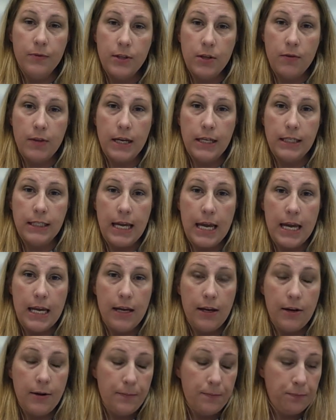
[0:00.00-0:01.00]
they
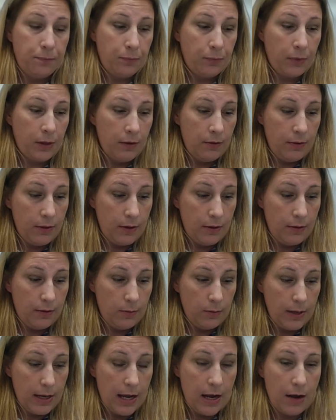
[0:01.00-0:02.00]
take
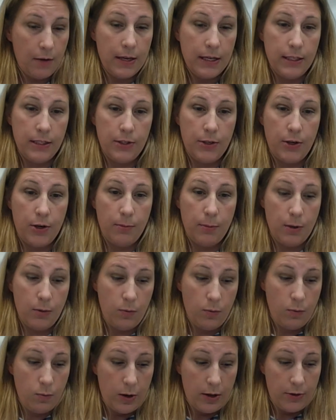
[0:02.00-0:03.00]
how they determine
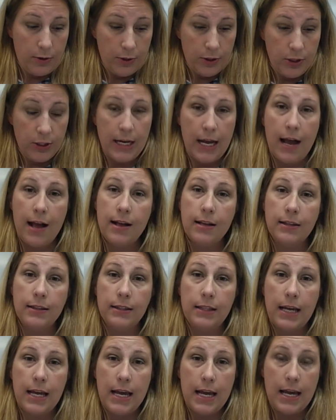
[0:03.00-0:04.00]
whether she has